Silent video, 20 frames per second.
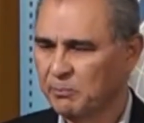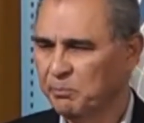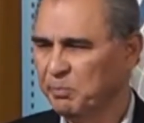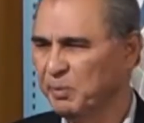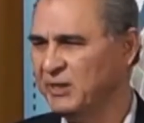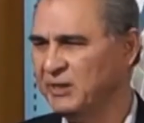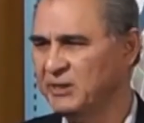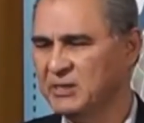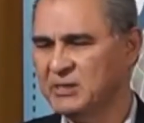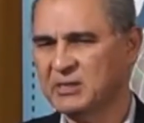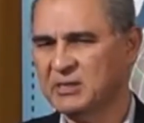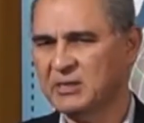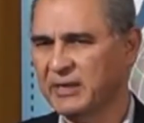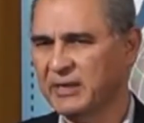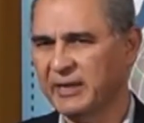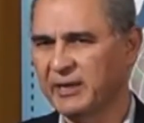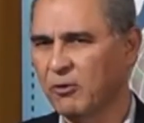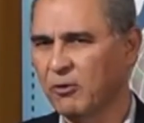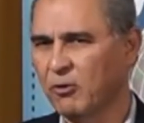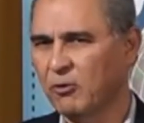peace
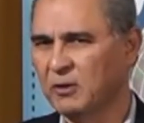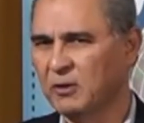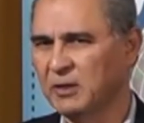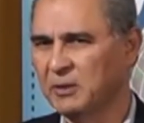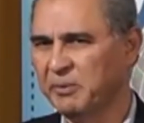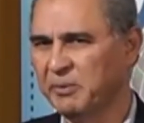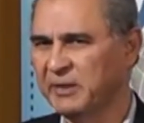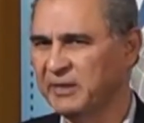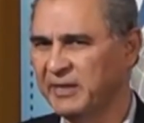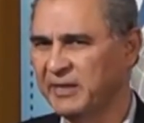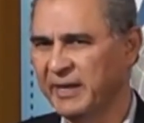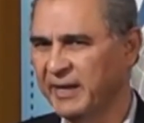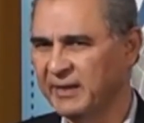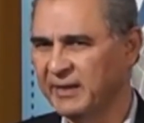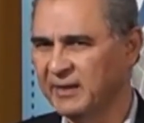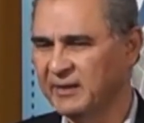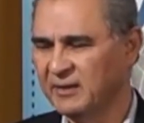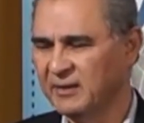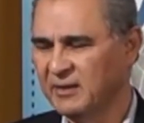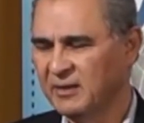can only be
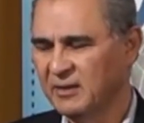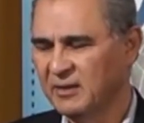there